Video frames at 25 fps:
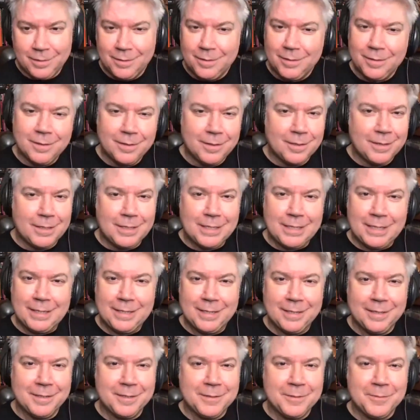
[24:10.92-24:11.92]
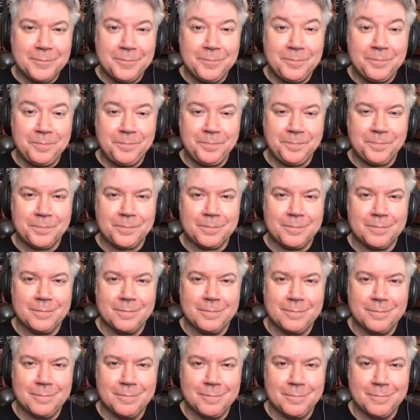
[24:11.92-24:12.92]

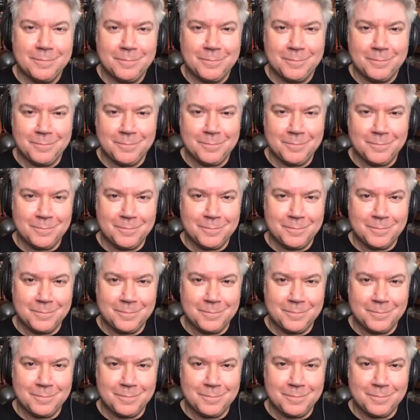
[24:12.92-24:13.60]
No words are spoken by the person on screen.